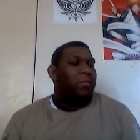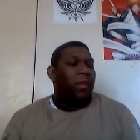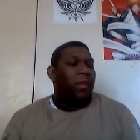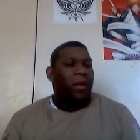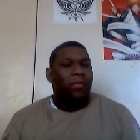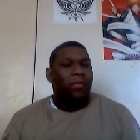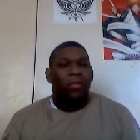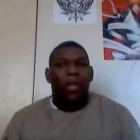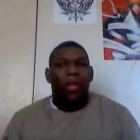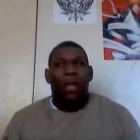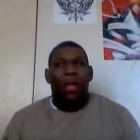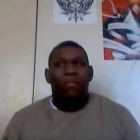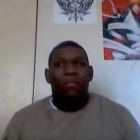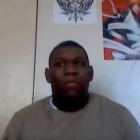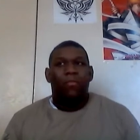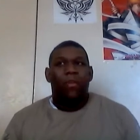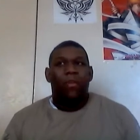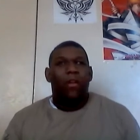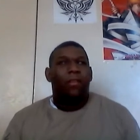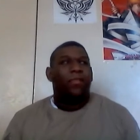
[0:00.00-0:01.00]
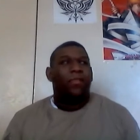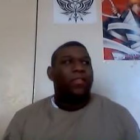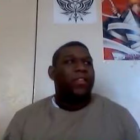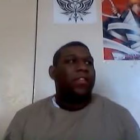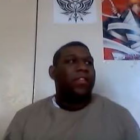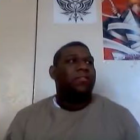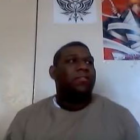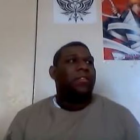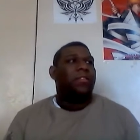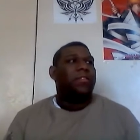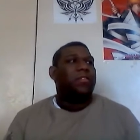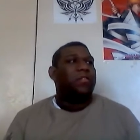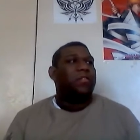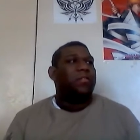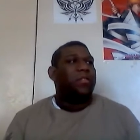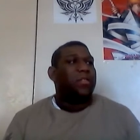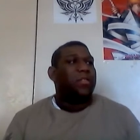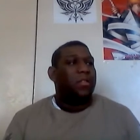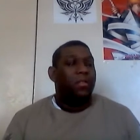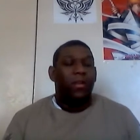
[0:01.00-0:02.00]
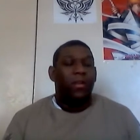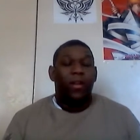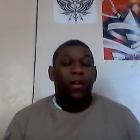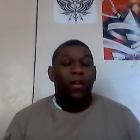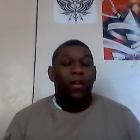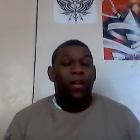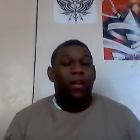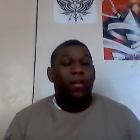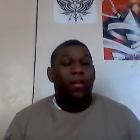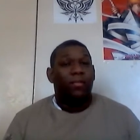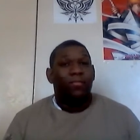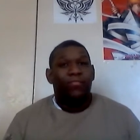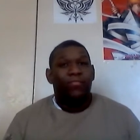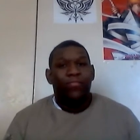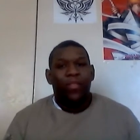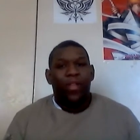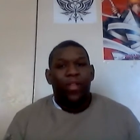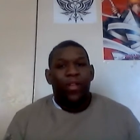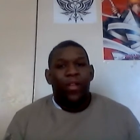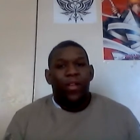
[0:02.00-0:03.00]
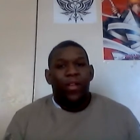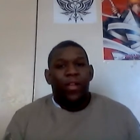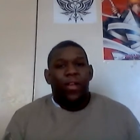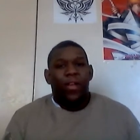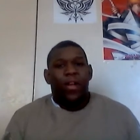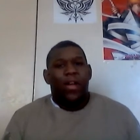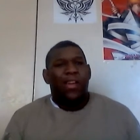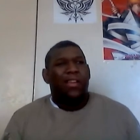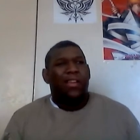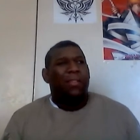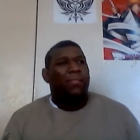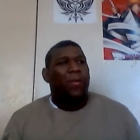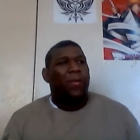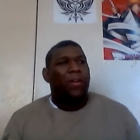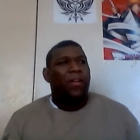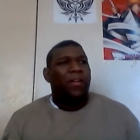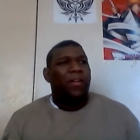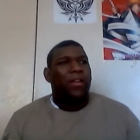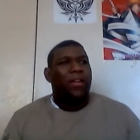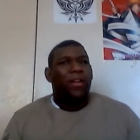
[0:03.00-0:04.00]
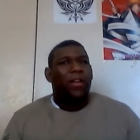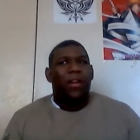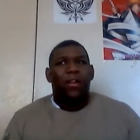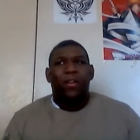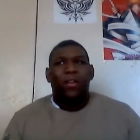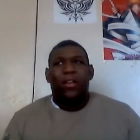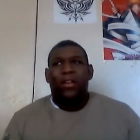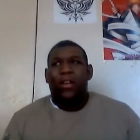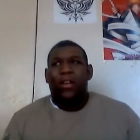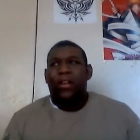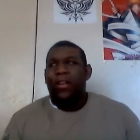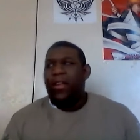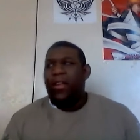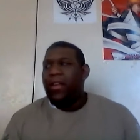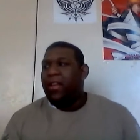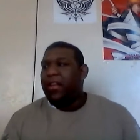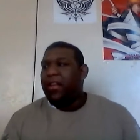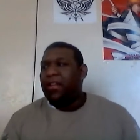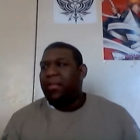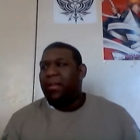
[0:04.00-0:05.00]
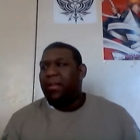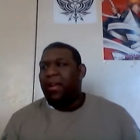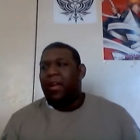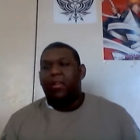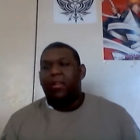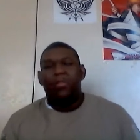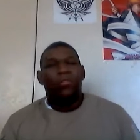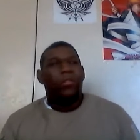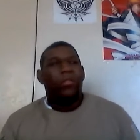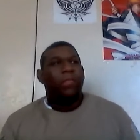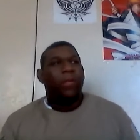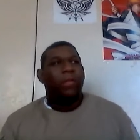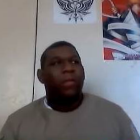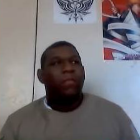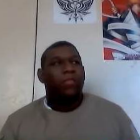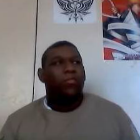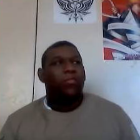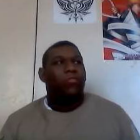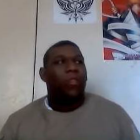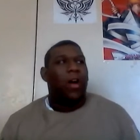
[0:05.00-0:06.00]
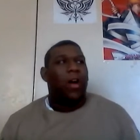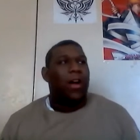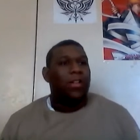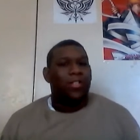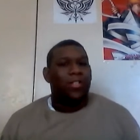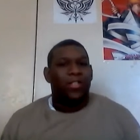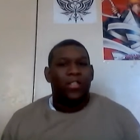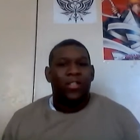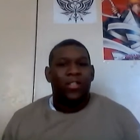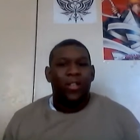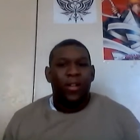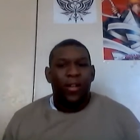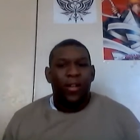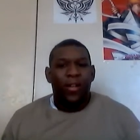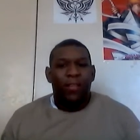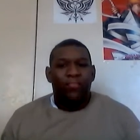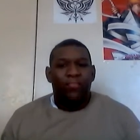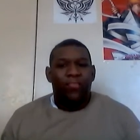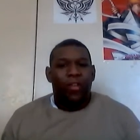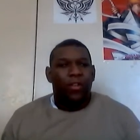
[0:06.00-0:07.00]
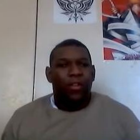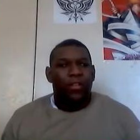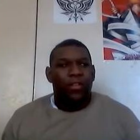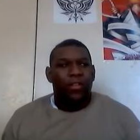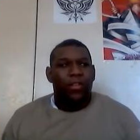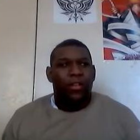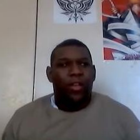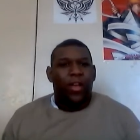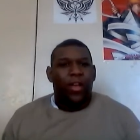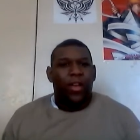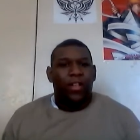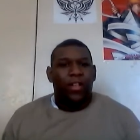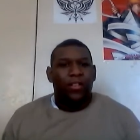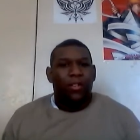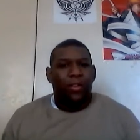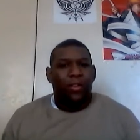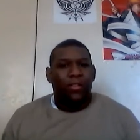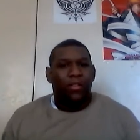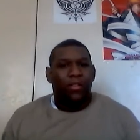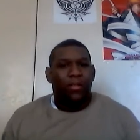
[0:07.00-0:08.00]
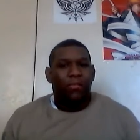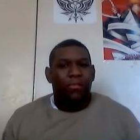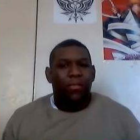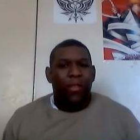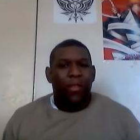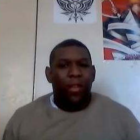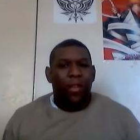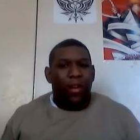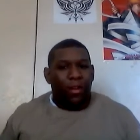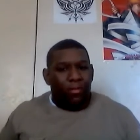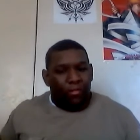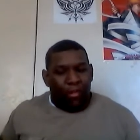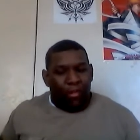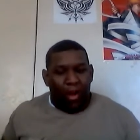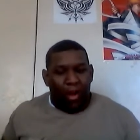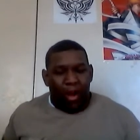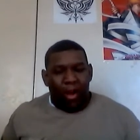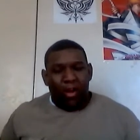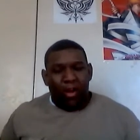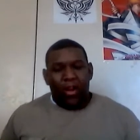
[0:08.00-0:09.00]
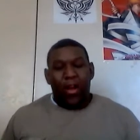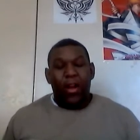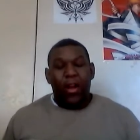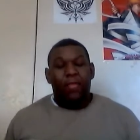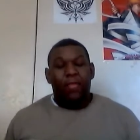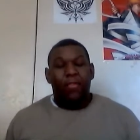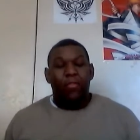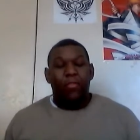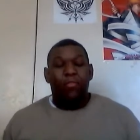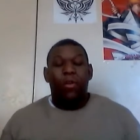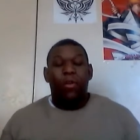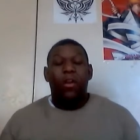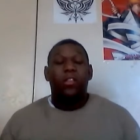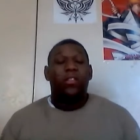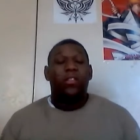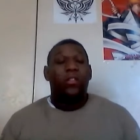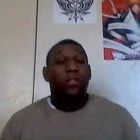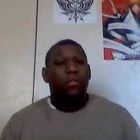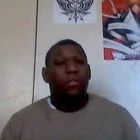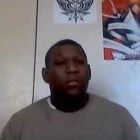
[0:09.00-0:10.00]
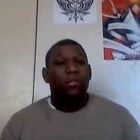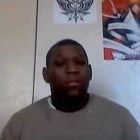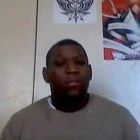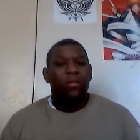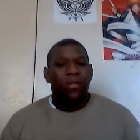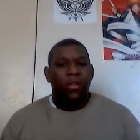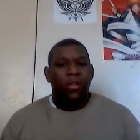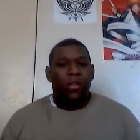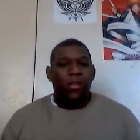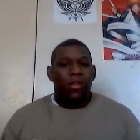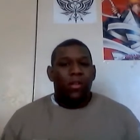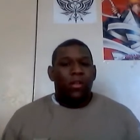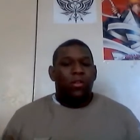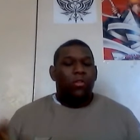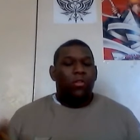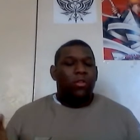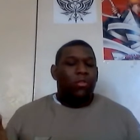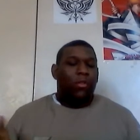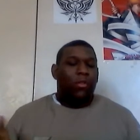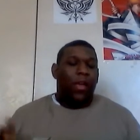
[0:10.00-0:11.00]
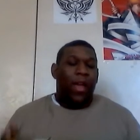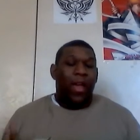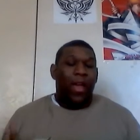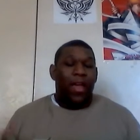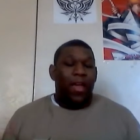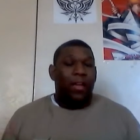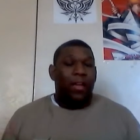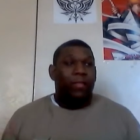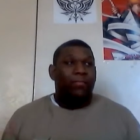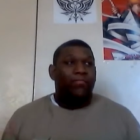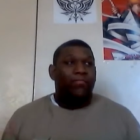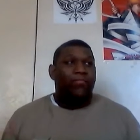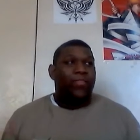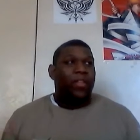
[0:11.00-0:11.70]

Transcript: but I am aware of the situation, what's going on. Apparently, now that the link is allowed, you can be able to watch the last Naruto the movie online if you want to. Well, you can